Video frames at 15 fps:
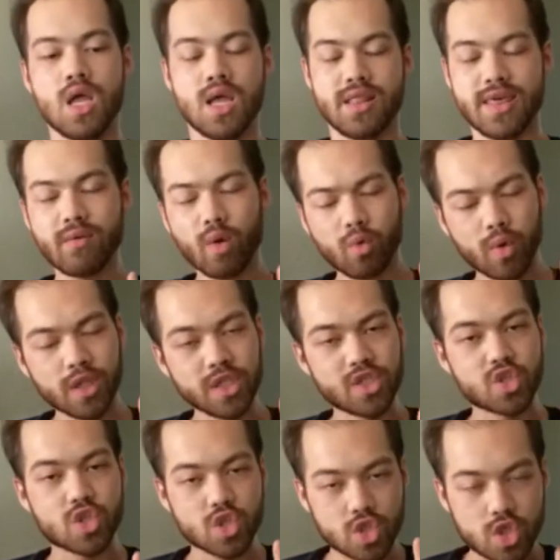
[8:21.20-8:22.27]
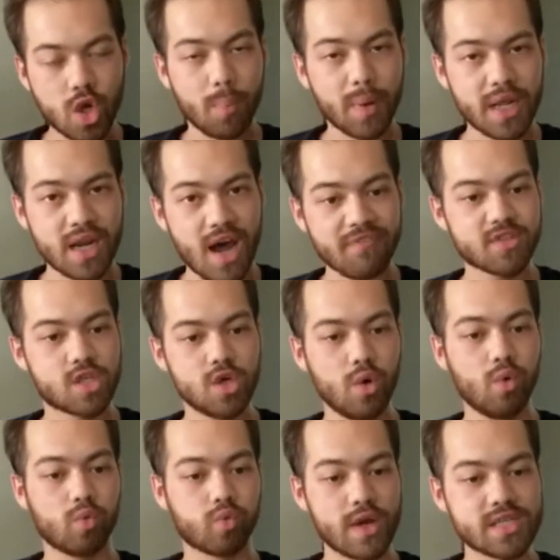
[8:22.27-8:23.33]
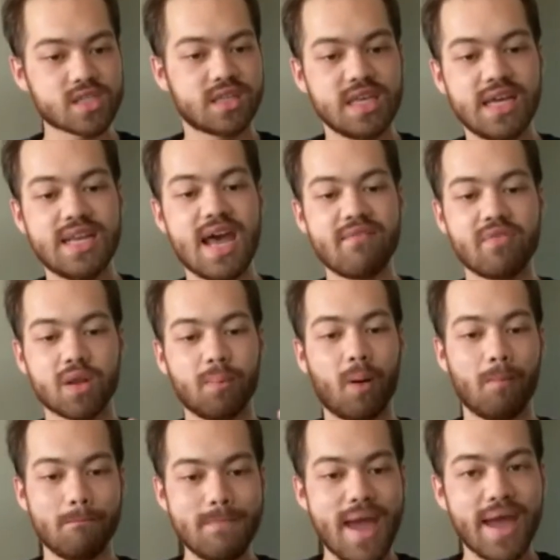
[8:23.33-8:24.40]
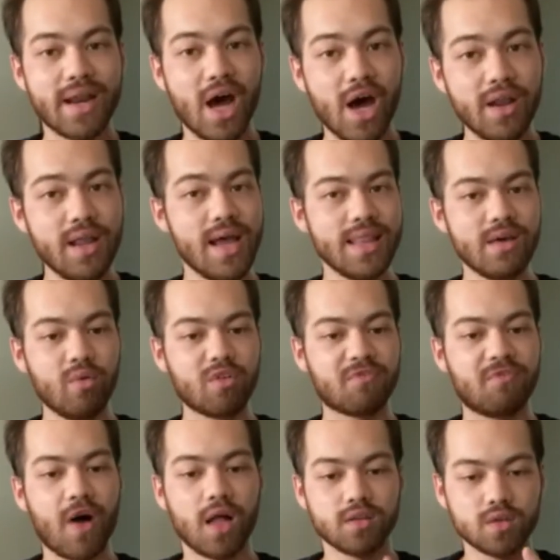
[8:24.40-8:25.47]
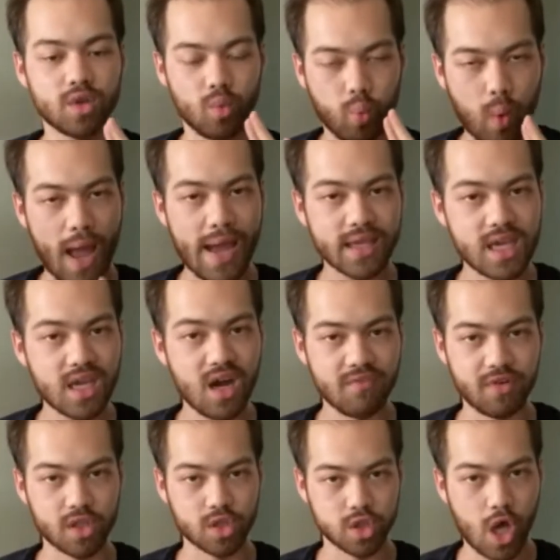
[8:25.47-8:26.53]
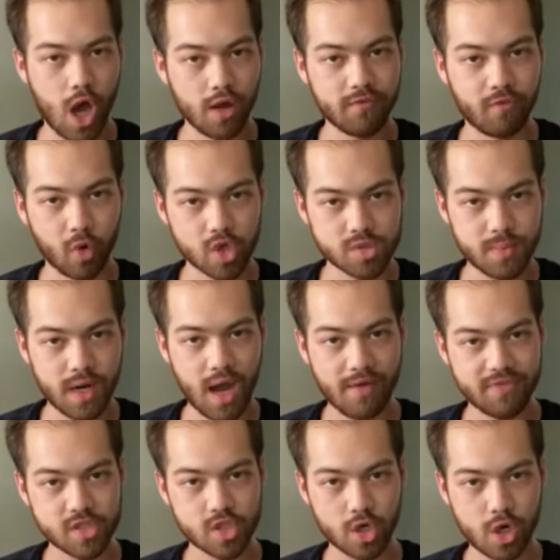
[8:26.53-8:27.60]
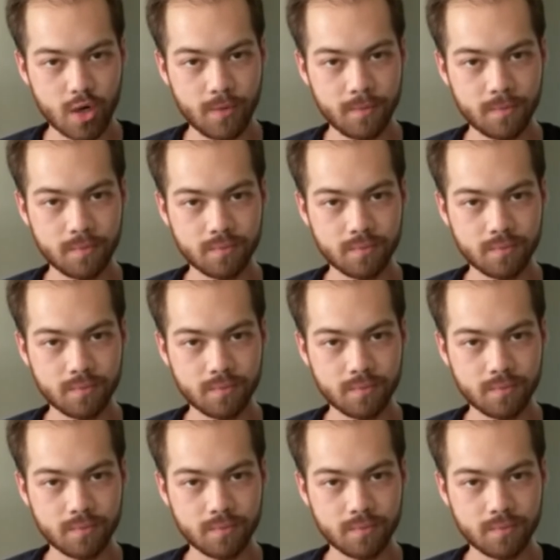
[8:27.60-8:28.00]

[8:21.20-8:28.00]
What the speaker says: they were really stupid enough to risk the inevitable manhunt that would follow the whacking of a law enforcement officer.